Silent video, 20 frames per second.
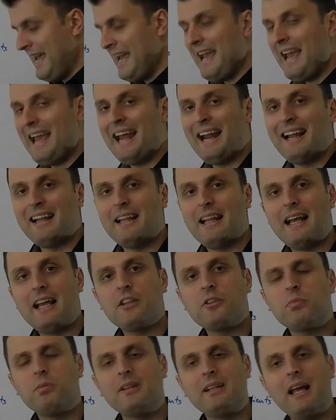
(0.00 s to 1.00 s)
And
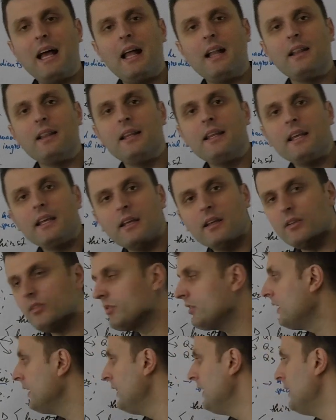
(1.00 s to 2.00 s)
last but not
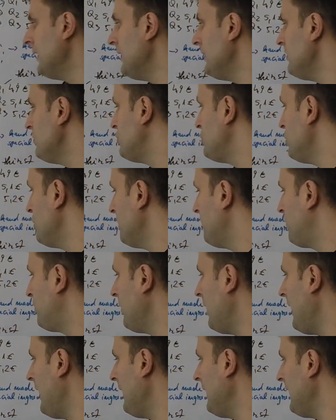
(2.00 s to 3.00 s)
least, is your
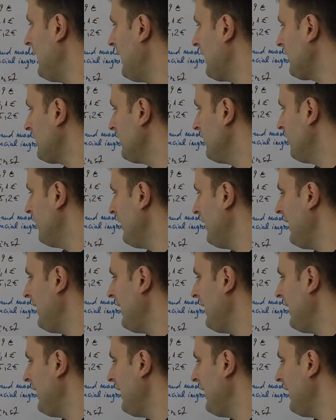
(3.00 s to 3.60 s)
product